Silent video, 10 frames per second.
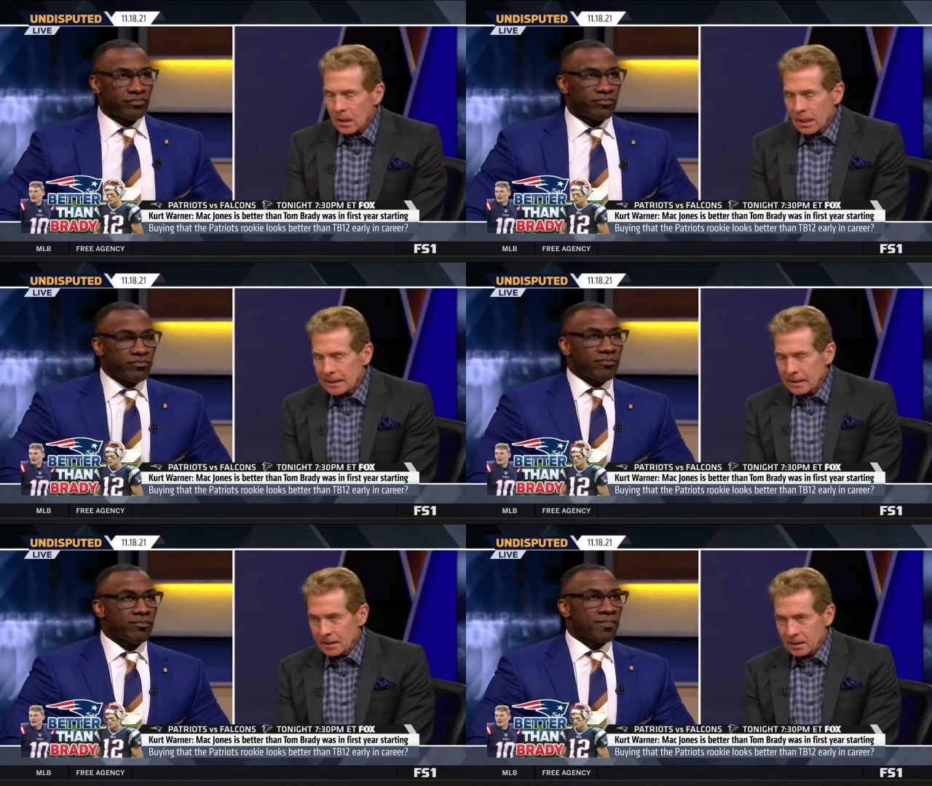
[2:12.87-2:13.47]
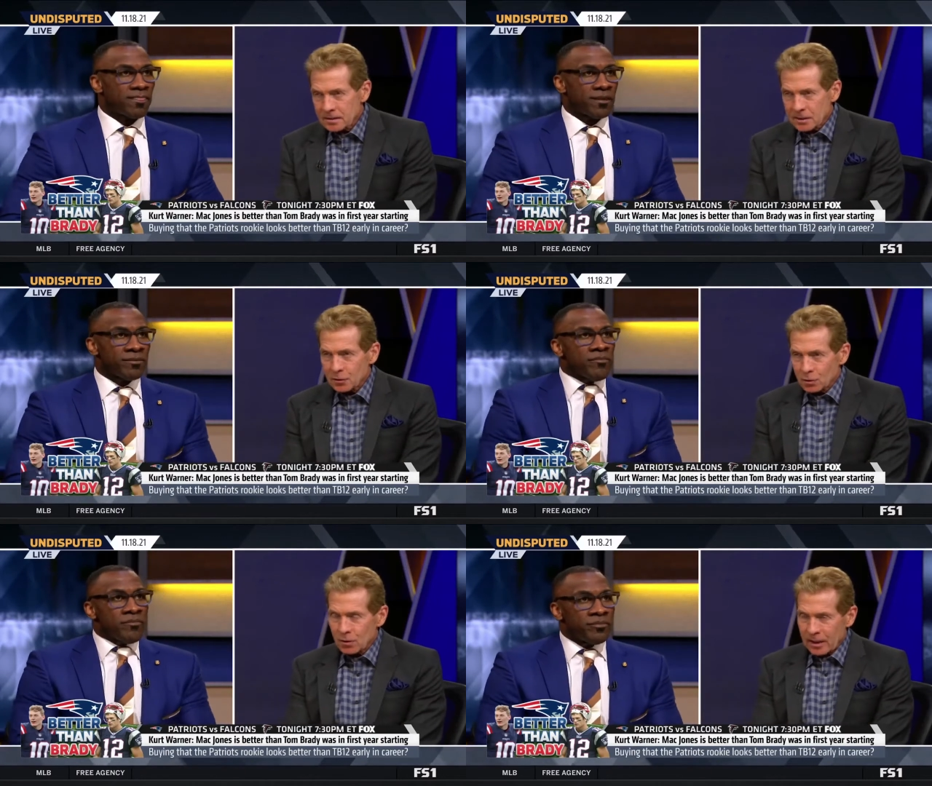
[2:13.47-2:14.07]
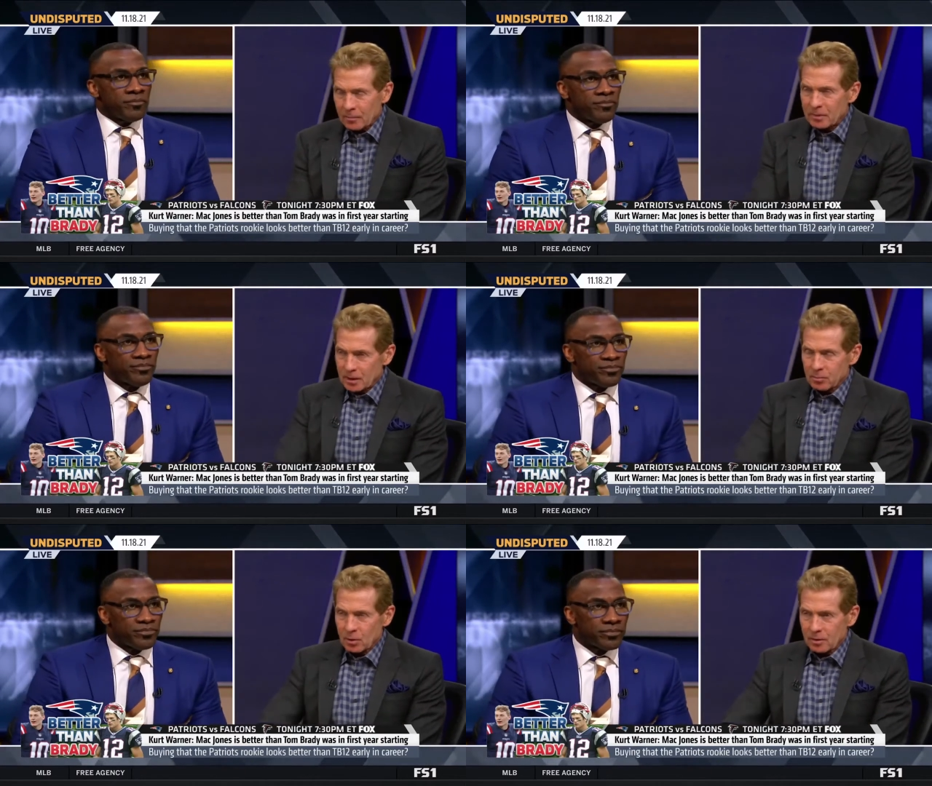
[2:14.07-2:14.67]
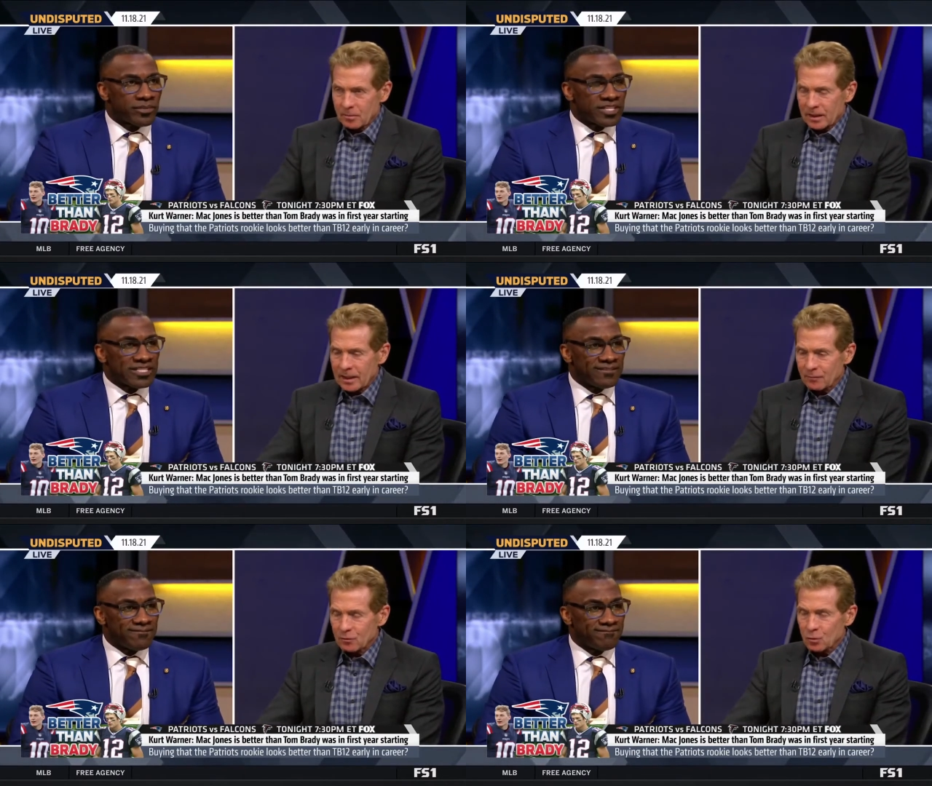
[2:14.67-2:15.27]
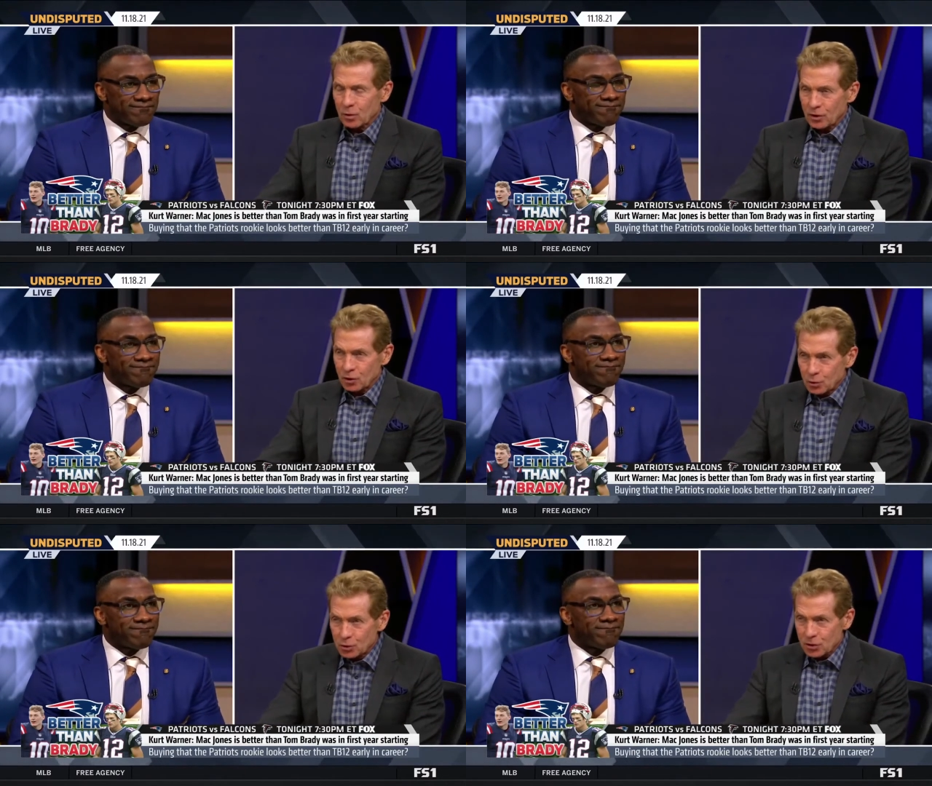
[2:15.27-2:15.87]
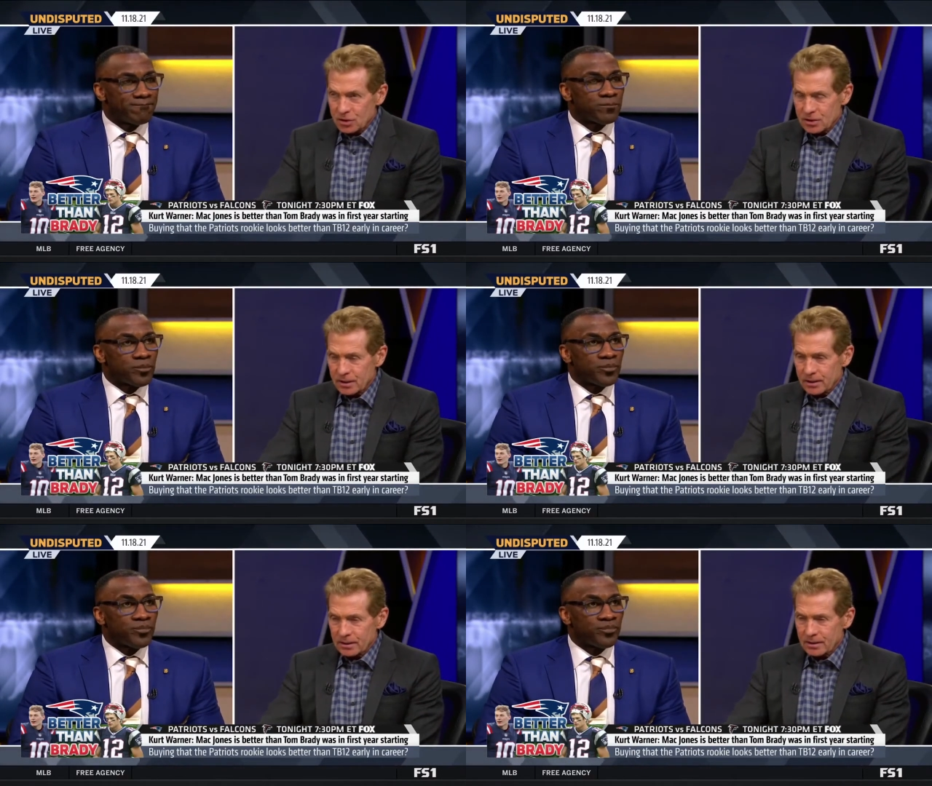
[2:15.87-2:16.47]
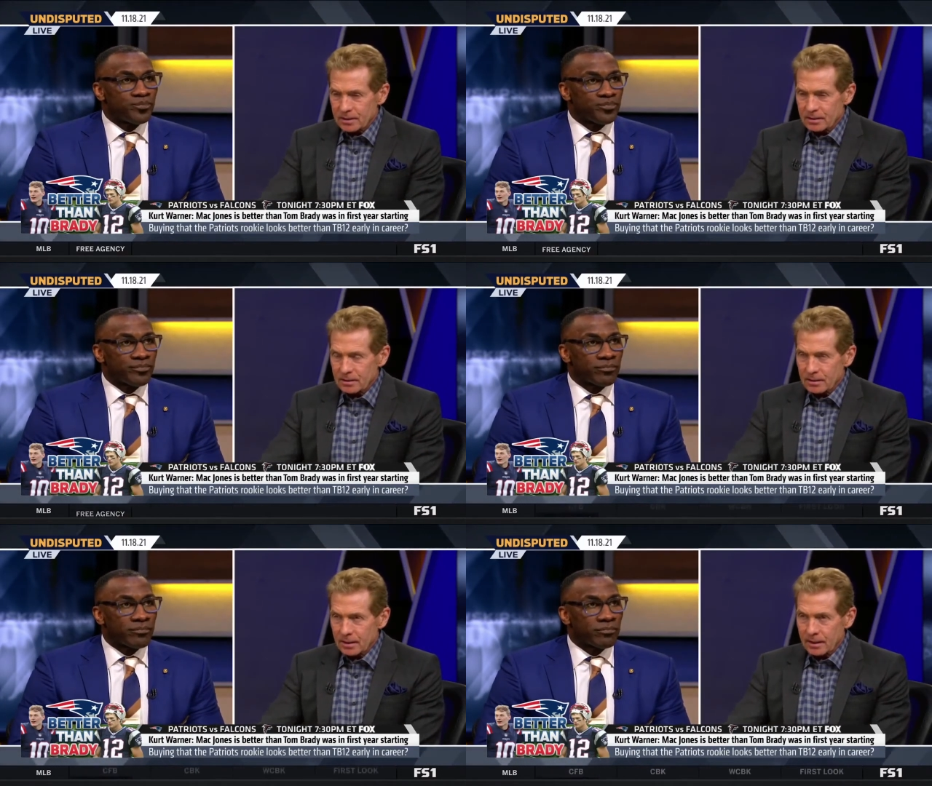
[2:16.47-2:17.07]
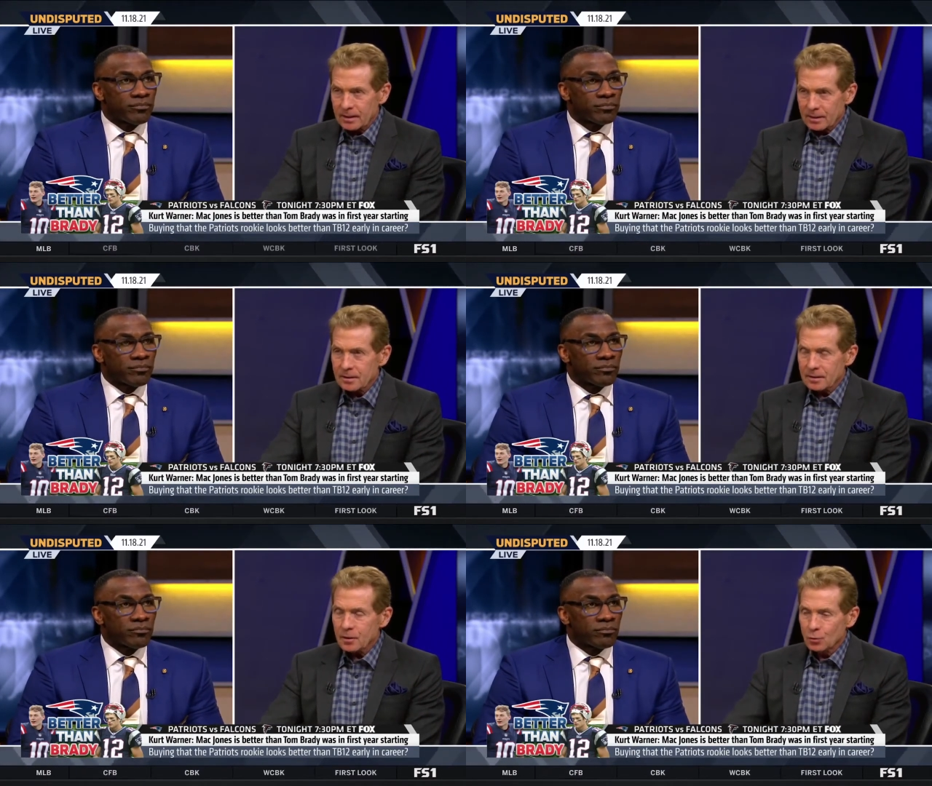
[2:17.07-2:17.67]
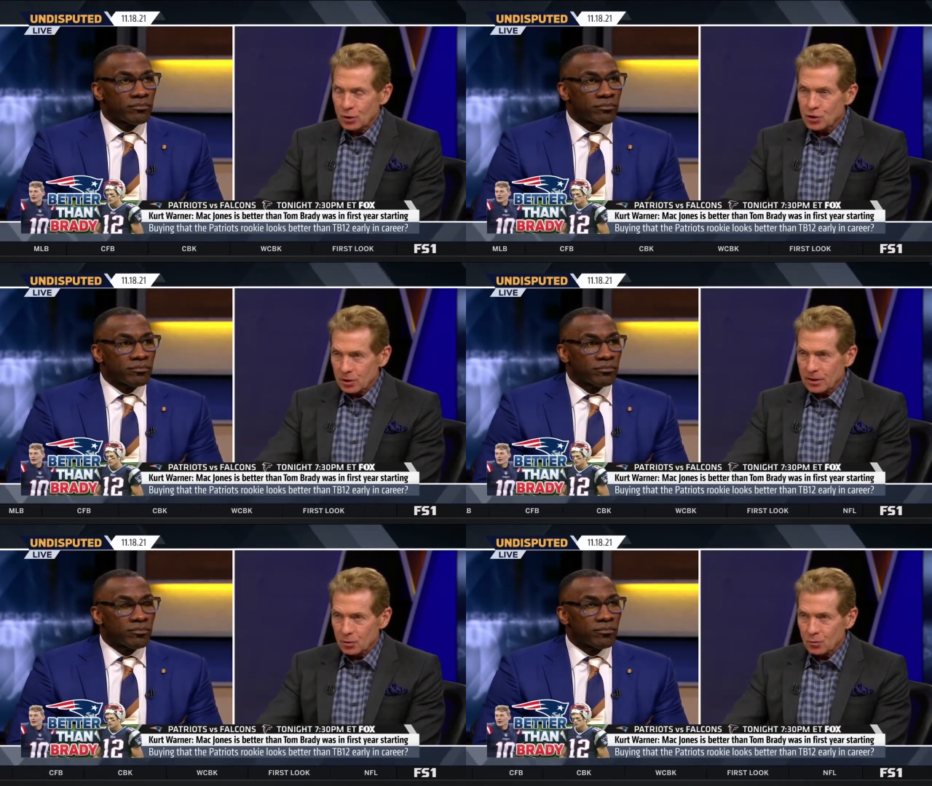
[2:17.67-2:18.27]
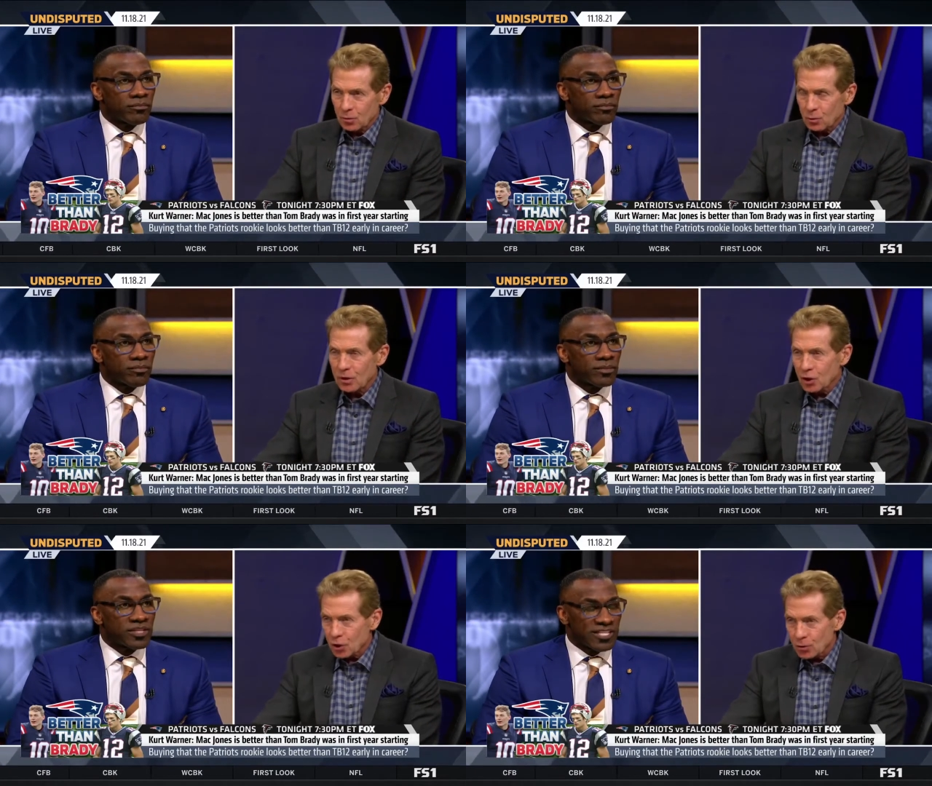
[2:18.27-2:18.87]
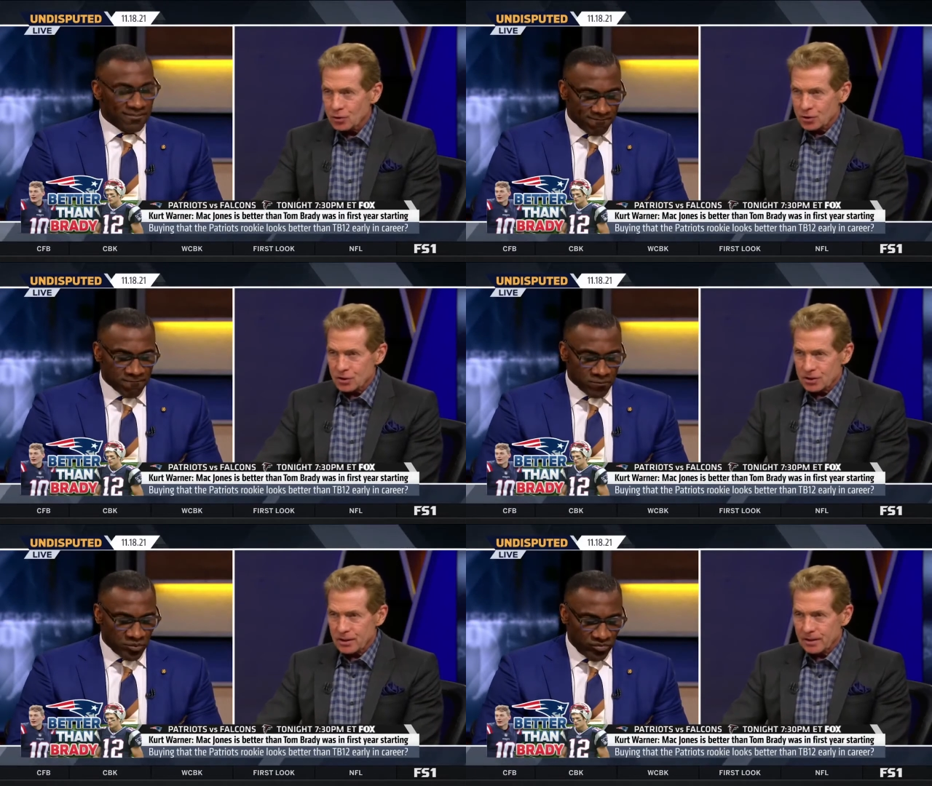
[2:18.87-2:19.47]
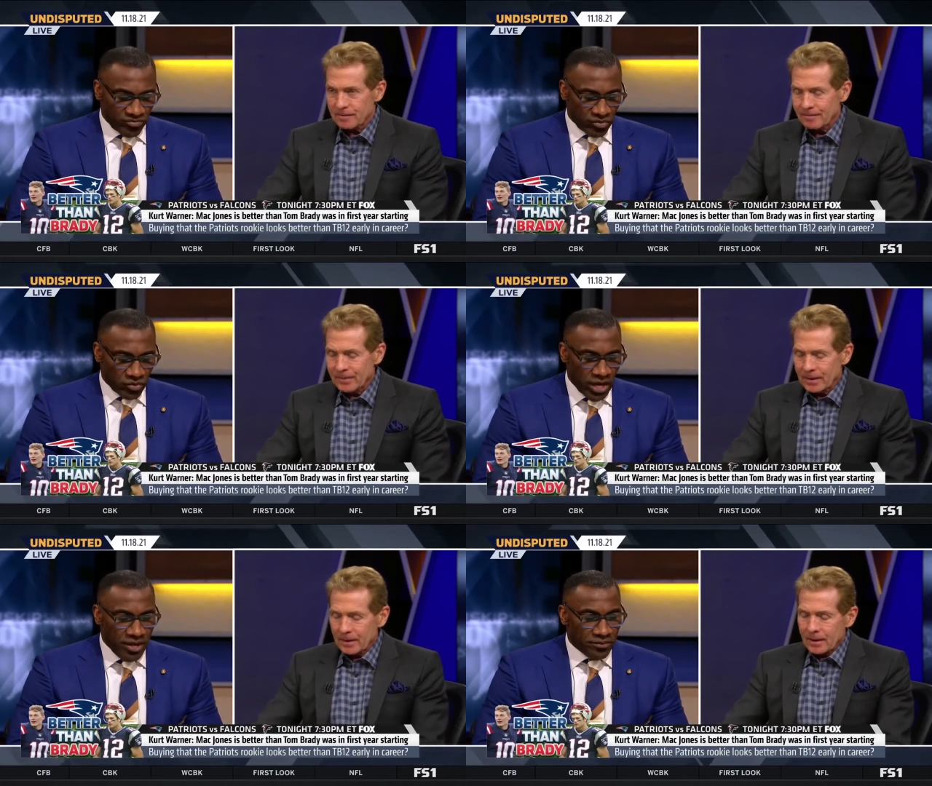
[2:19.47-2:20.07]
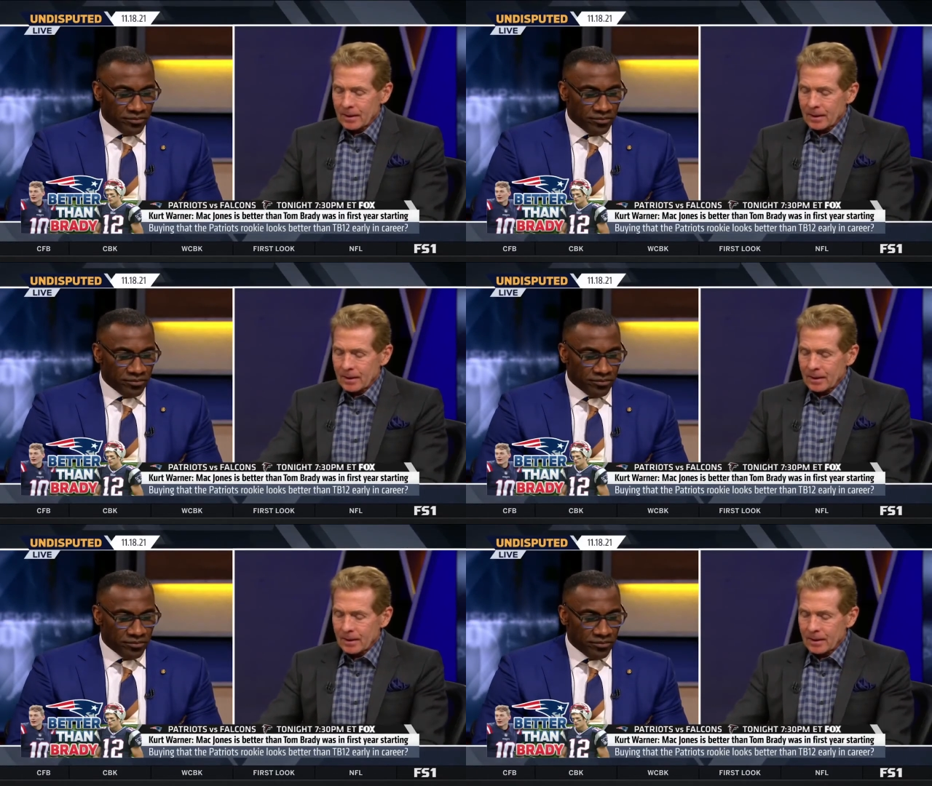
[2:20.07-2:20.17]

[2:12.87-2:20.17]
Speaker 1: I cannot tell you how big a problem I have with what you just said and originally with what Kurt just said. Okay.